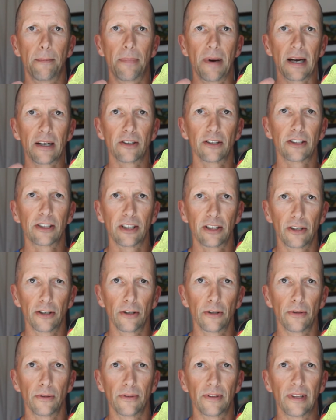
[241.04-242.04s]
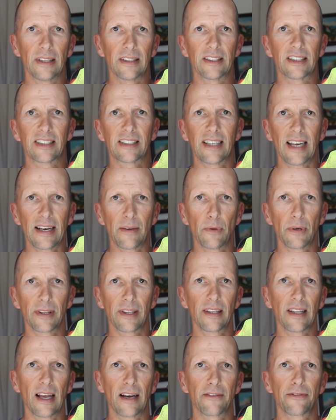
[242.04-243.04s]
better to do than stay
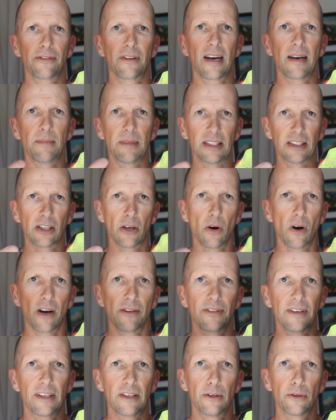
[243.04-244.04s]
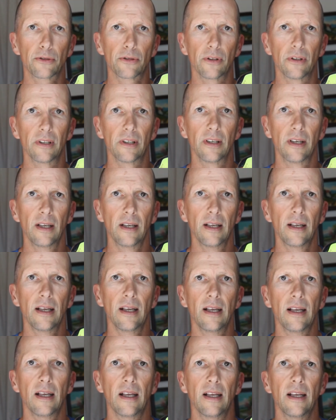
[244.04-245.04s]
within that frame and toe off at neutral.
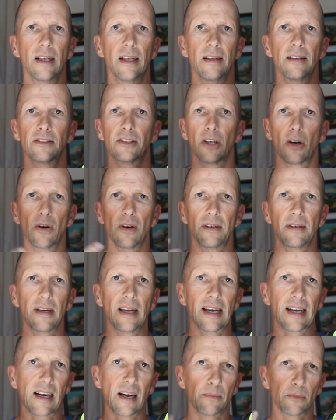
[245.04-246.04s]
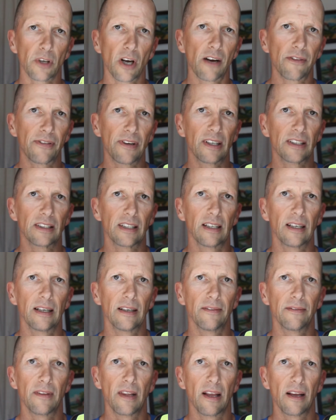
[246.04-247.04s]
So it comes off as
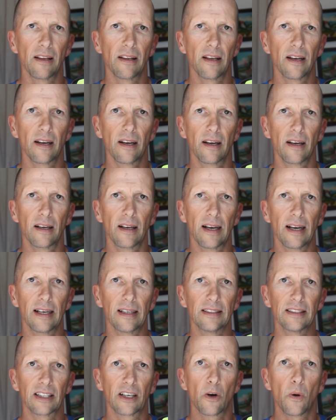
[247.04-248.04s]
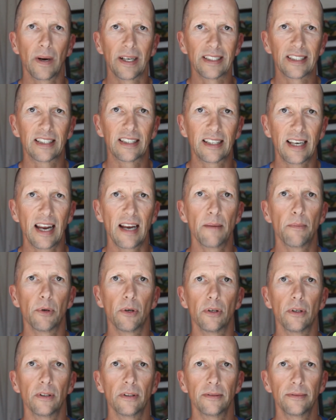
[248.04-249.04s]
a quite
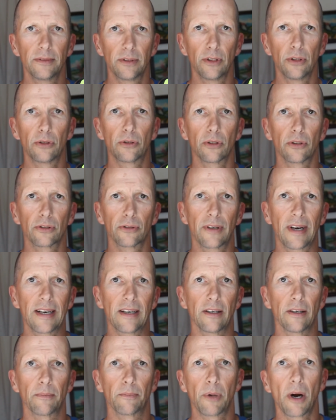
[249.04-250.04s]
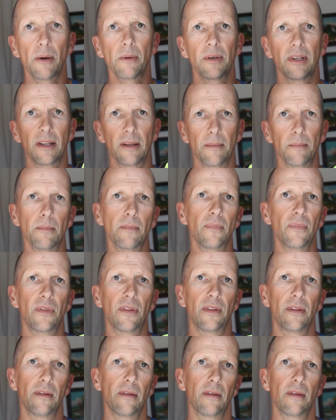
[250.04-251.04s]
stable neutral trainer, probably
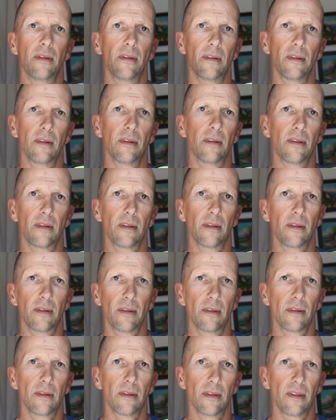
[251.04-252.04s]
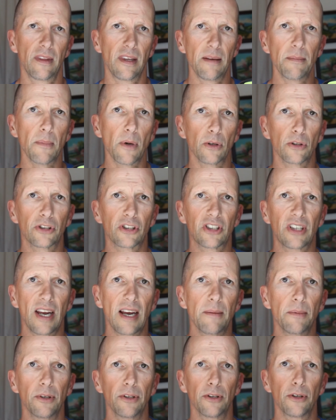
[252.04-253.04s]
the most
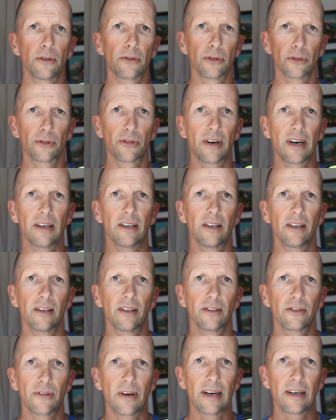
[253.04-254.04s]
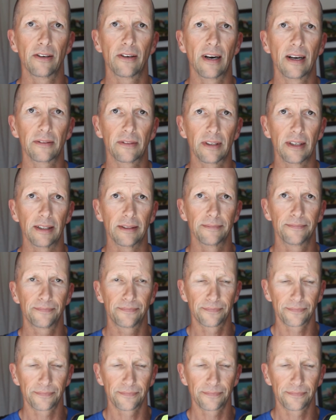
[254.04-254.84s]
stable neutral trainer out there.